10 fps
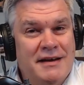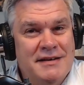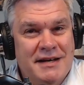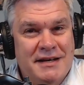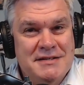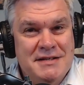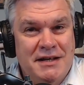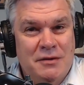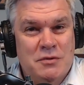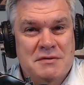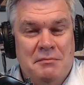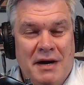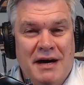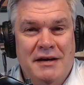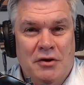nicotine was a
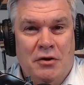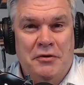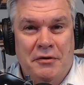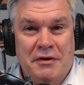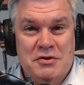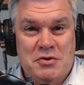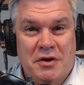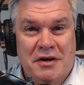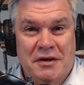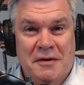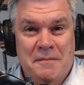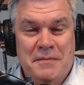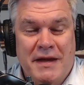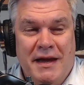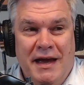mind-altering drug,
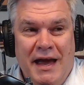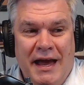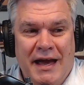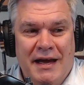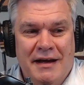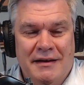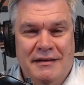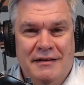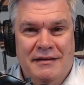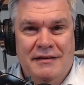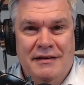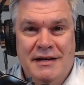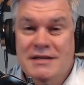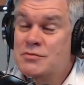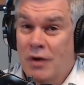and
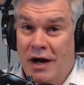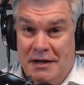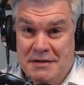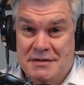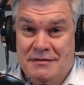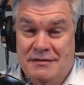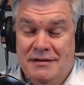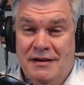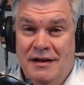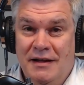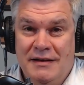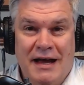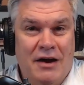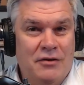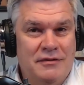he's right.
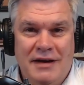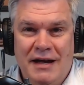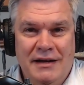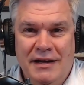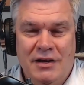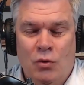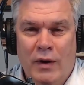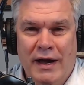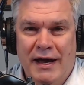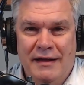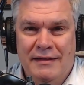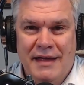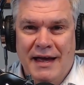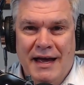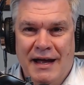Now, not in a way
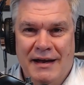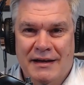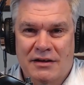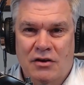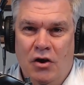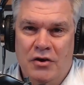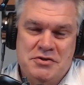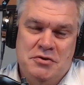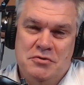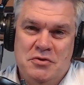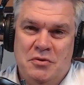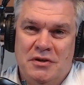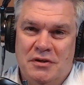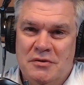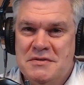that it caused you to
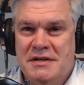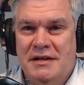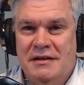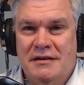hallucinate,